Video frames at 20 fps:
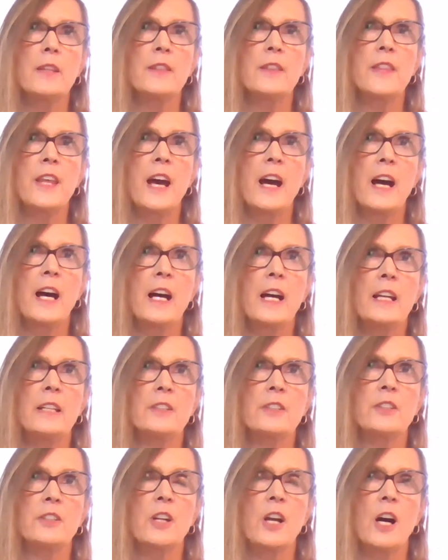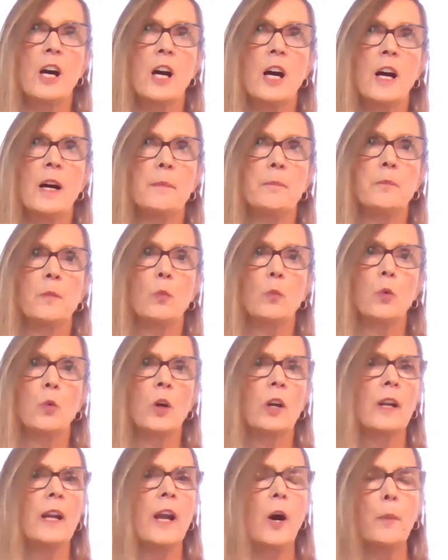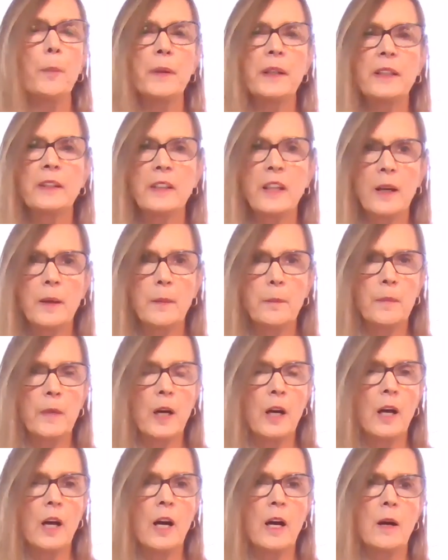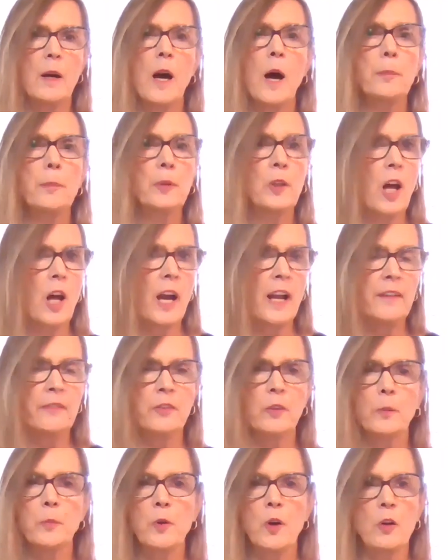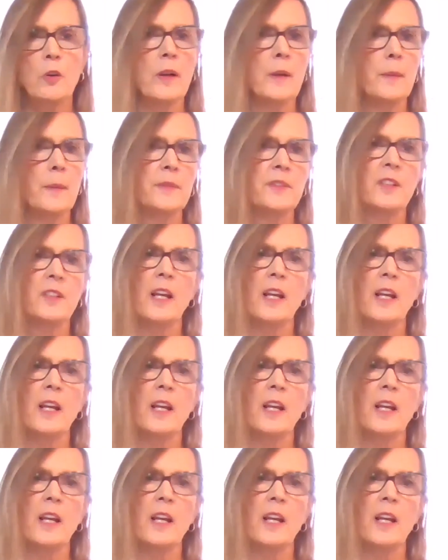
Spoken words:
that we're helping them apply for programs